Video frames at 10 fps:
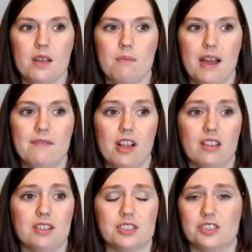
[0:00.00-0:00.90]
My
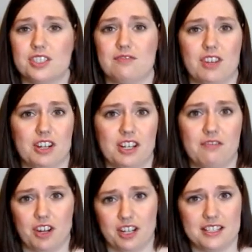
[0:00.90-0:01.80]
follicles are just very,
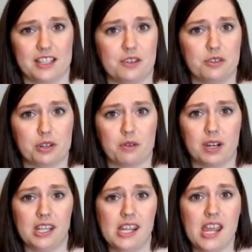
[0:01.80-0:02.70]
very slow
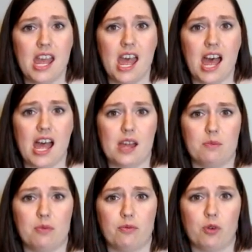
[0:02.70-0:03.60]
growing
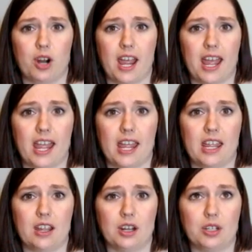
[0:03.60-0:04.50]
for a
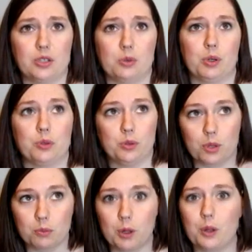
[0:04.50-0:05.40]
quote
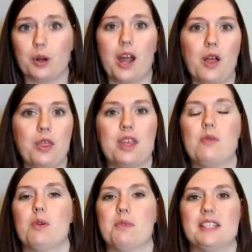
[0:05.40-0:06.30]
normal or healthy
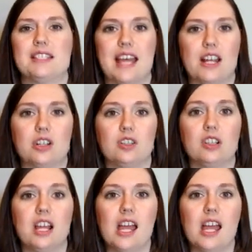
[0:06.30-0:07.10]
woman's cycle.